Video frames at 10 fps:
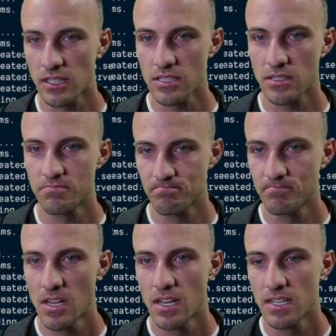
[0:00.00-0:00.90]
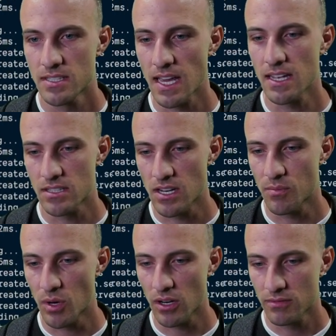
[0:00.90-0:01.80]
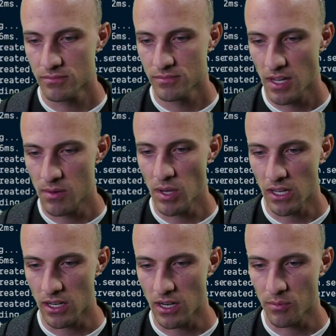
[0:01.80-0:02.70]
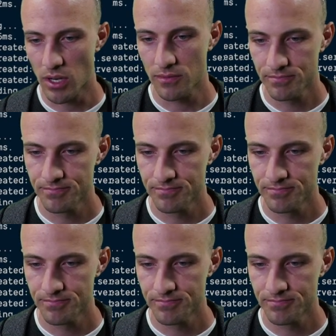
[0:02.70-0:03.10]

let's say it's a number and make it a number.